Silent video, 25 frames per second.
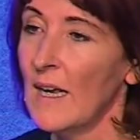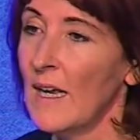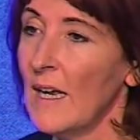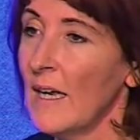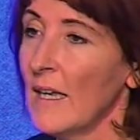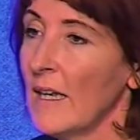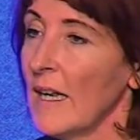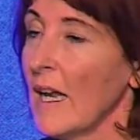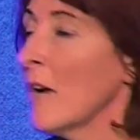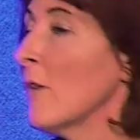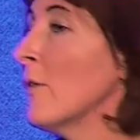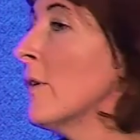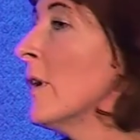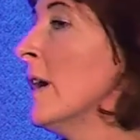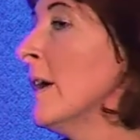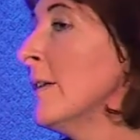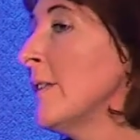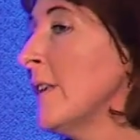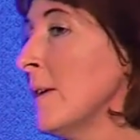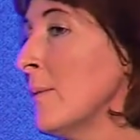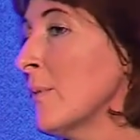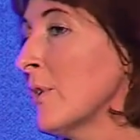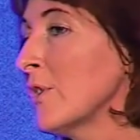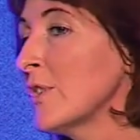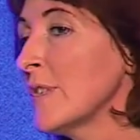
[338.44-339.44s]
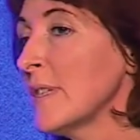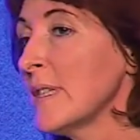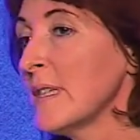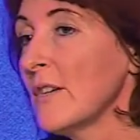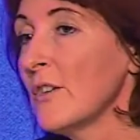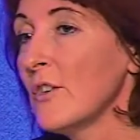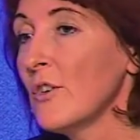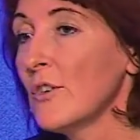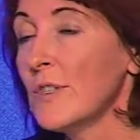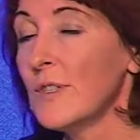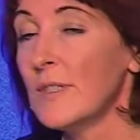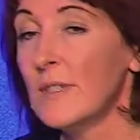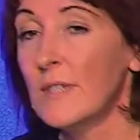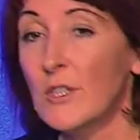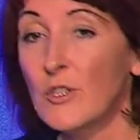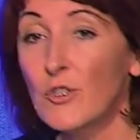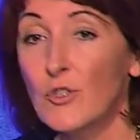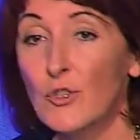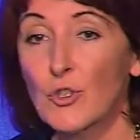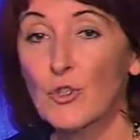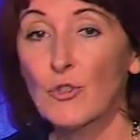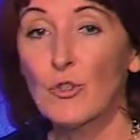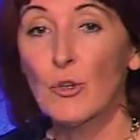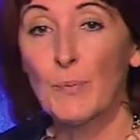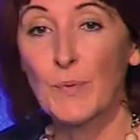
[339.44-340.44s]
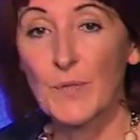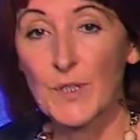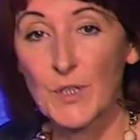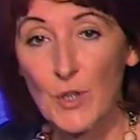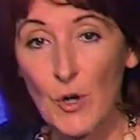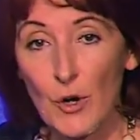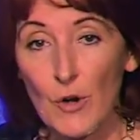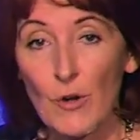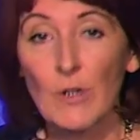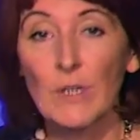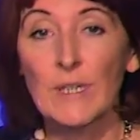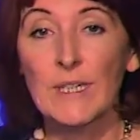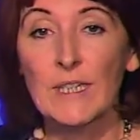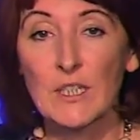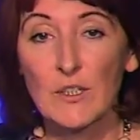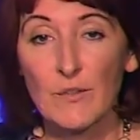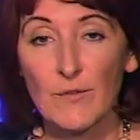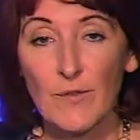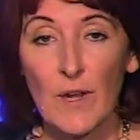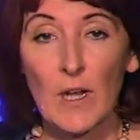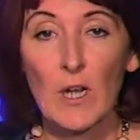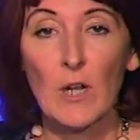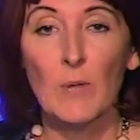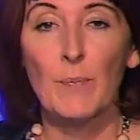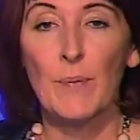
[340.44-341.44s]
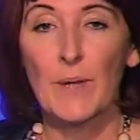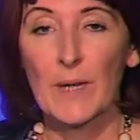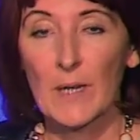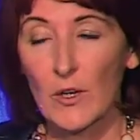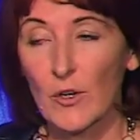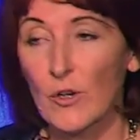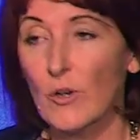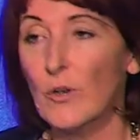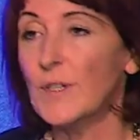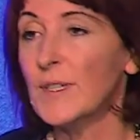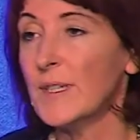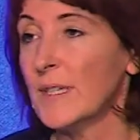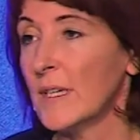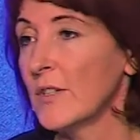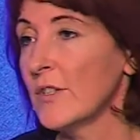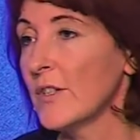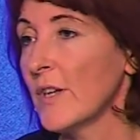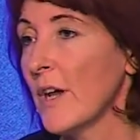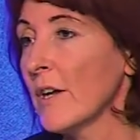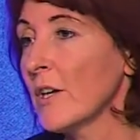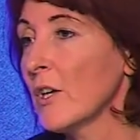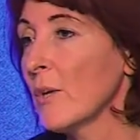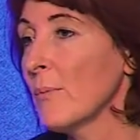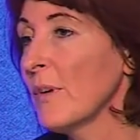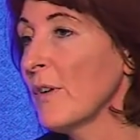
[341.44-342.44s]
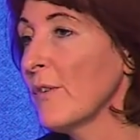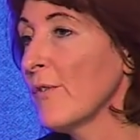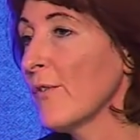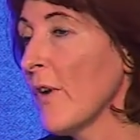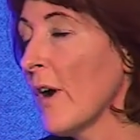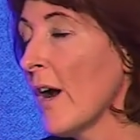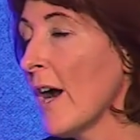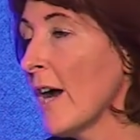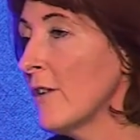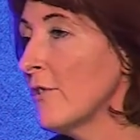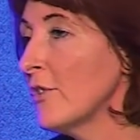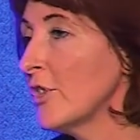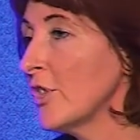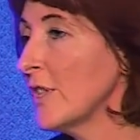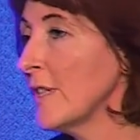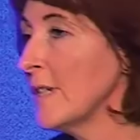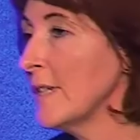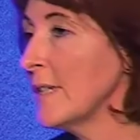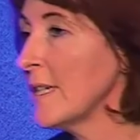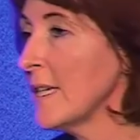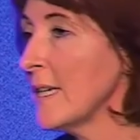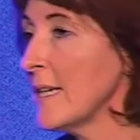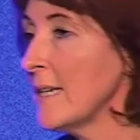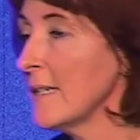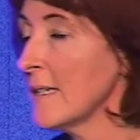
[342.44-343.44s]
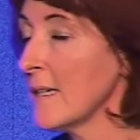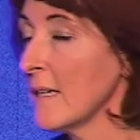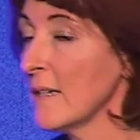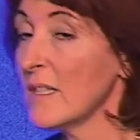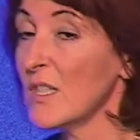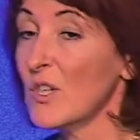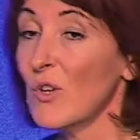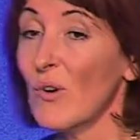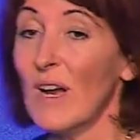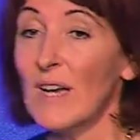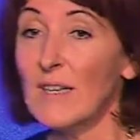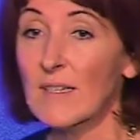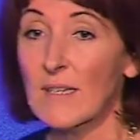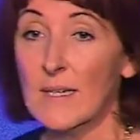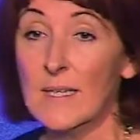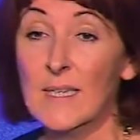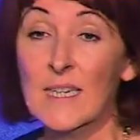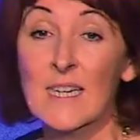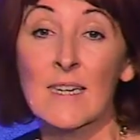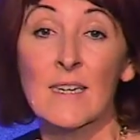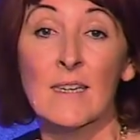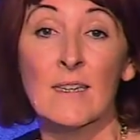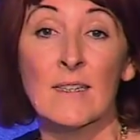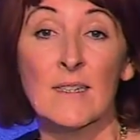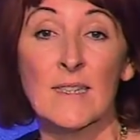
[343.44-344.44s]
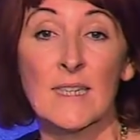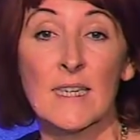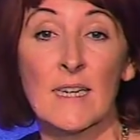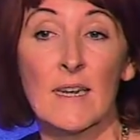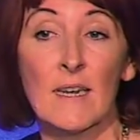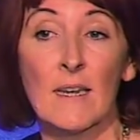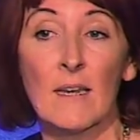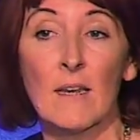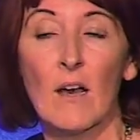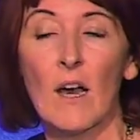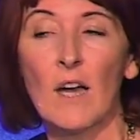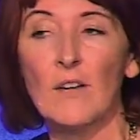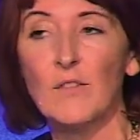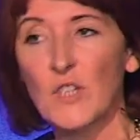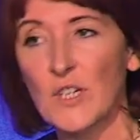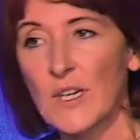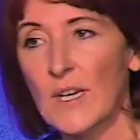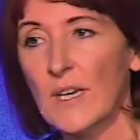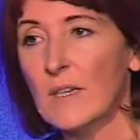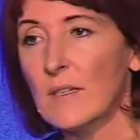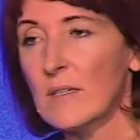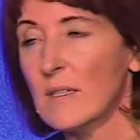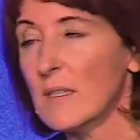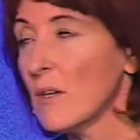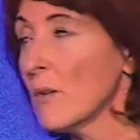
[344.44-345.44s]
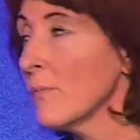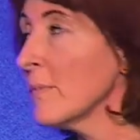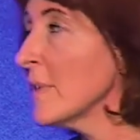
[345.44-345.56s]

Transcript: Now, the Emergency Nurses Interest Group is currently developing a nursing document for Irish EDs, and so, as I say, I've taken some